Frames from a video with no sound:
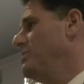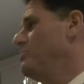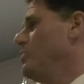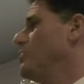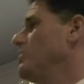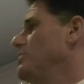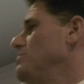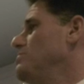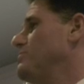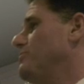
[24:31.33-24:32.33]
People were
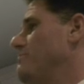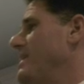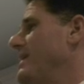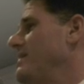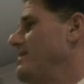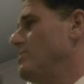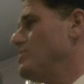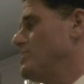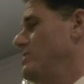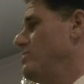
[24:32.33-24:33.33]
used for many years